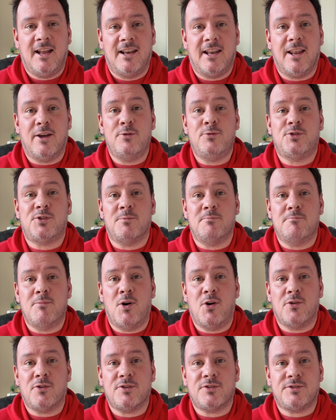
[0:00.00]
loads of
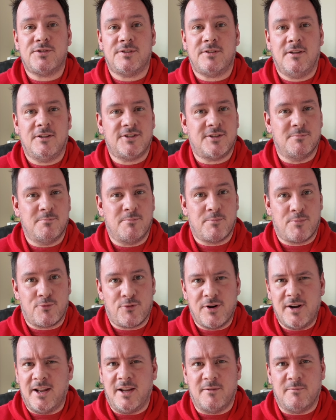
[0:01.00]
mocks, some
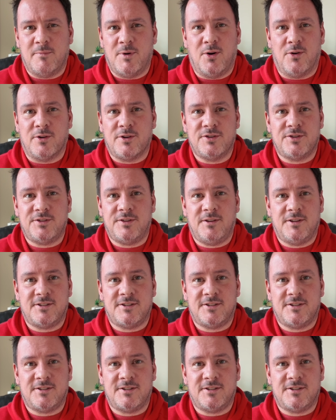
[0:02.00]
brilliant mocks,